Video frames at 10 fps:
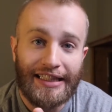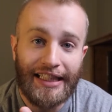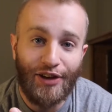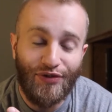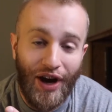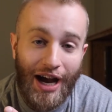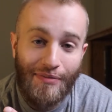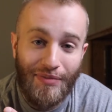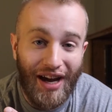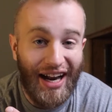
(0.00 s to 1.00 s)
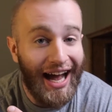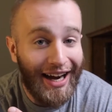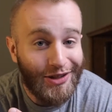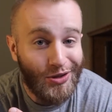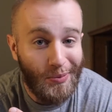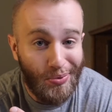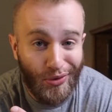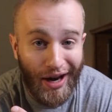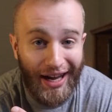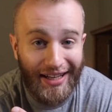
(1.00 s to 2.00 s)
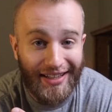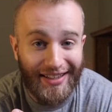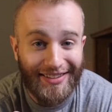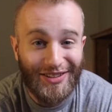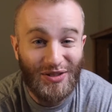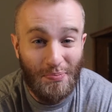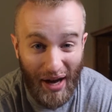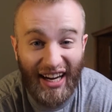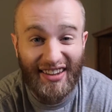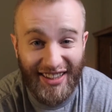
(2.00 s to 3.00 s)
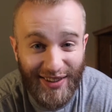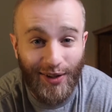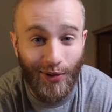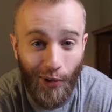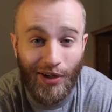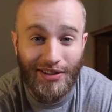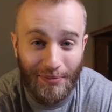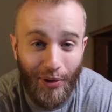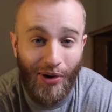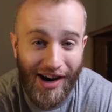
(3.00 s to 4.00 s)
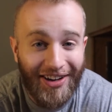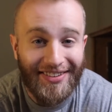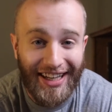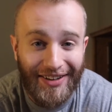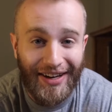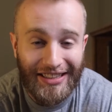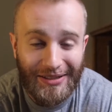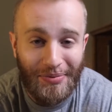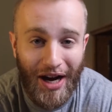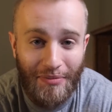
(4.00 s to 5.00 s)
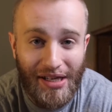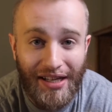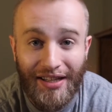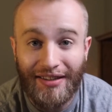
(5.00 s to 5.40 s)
That if I'm not actually praying and expecting the Lord to pour out that grace upon me,